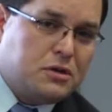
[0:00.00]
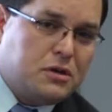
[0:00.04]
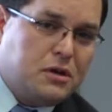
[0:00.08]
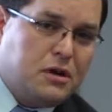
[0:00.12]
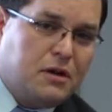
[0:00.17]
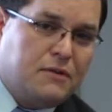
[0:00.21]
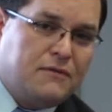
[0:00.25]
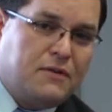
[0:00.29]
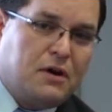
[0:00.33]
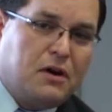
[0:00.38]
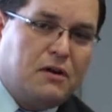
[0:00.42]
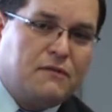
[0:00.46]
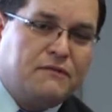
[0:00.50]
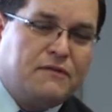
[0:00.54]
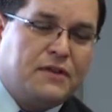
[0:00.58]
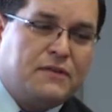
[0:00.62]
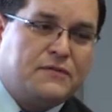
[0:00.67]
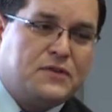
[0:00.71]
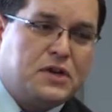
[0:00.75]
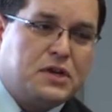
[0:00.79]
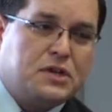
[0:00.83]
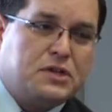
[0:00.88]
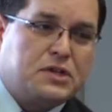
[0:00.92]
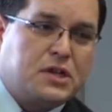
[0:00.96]
of all
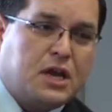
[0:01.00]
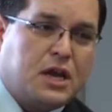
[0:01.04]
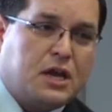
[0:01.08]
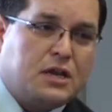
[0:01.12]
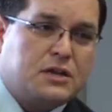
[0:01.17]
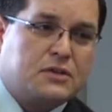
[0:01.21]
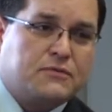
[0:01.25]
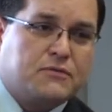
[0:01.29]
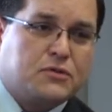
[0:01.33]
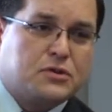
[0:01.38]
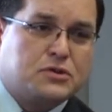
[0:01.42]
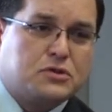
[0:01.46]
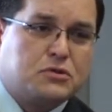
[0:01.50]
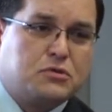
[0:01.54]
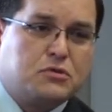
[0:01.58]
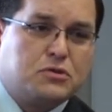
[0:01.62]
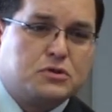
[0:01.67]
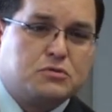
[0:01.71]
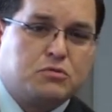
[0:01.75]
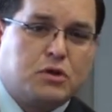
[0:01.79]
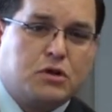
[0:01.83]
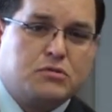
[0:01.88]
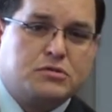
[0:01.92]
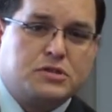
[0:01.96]
50 states for
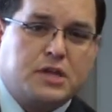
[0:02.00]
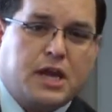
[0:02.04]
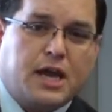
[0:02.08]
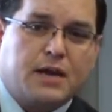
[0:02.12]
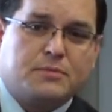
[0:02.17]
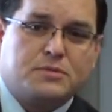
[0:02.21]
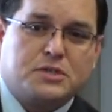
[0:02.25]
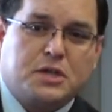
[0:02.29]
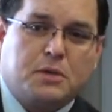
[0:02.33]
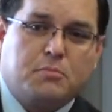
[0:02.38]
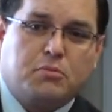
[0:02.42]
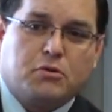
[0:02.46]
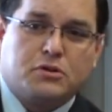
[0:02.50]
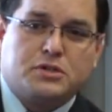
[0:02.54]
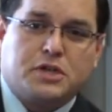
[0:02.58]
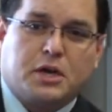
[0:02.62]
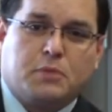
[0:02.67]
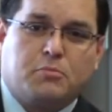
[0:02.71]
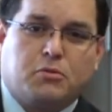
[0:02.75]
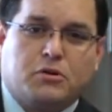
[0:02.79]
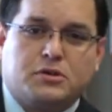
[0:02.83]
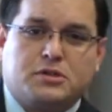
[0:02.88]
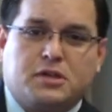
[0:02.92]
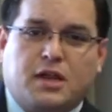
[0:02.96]
schools, roads, dams, seaports,
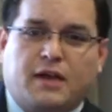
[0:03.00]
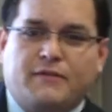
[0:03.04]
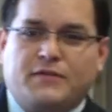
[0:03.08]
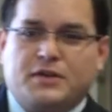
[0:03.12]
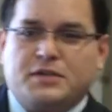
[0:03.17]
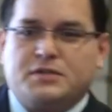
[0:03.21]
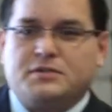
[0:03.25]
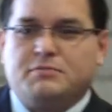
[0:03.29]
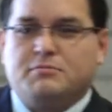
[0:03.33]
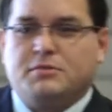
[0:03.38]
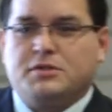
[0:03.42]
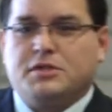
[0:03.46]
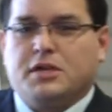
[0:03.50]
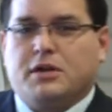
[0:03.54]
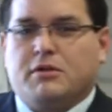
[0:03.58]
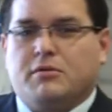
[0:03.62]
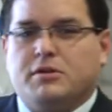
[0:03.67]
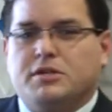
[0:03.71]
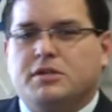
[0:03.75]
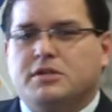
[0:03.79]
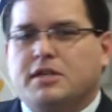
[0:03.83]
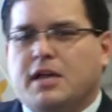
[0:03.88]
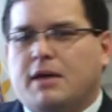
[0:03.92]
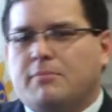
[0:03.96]
airports, levees, etc.
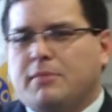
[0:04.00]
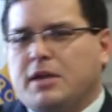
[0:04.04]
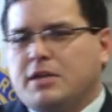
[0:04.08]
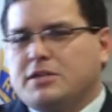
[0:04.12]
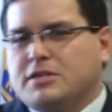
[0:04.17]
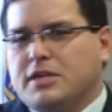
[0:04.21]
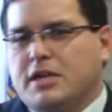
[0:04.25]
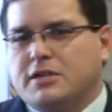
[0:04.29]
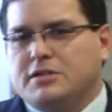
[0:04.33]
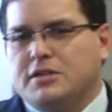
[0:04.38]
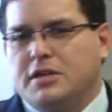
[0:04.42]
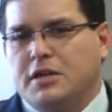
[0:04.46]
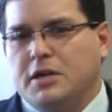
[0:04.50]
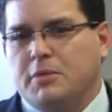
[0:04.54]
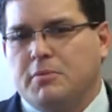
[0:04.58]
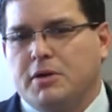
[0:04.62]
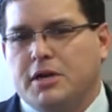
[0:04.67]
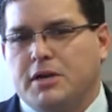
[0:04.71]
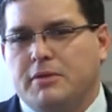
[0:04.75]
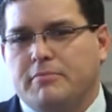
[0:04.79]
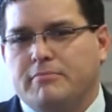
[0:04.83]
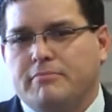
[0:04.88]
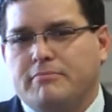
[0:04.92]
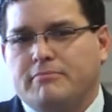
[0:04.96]
Does that make sense to
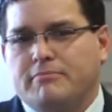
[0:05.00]
anybody?